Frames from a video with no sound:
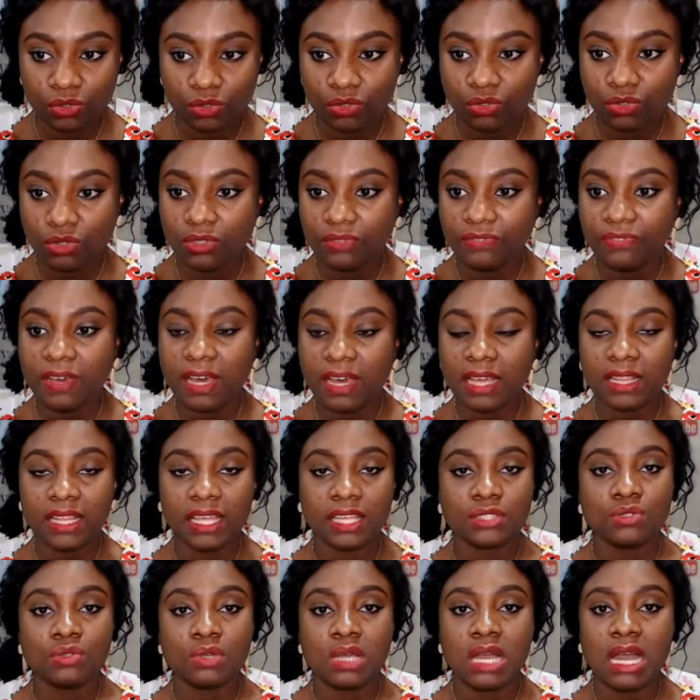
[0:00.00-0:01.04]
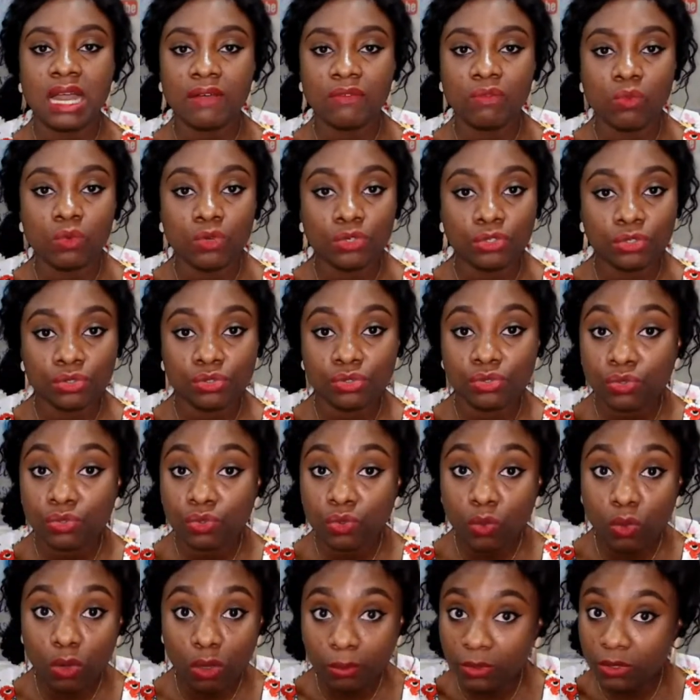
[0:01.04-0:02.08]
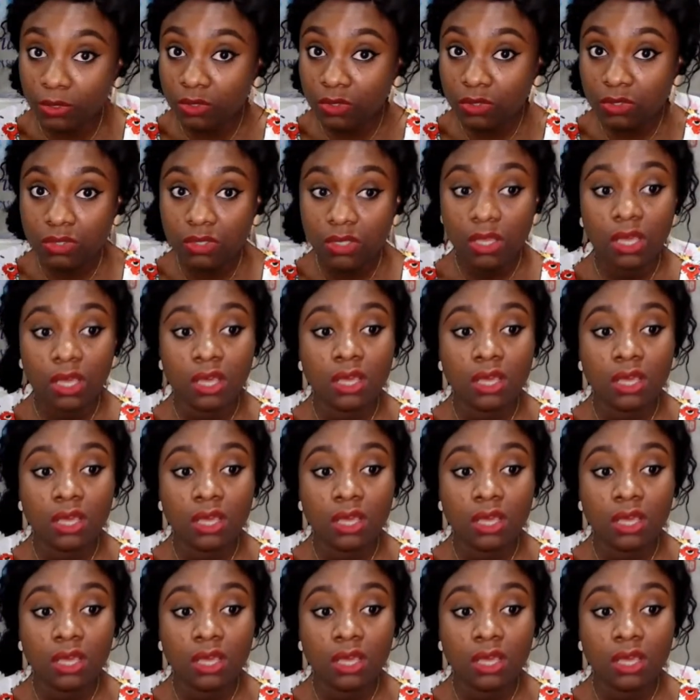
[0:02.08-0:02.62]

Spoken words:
So the fact that you have one or two squabbles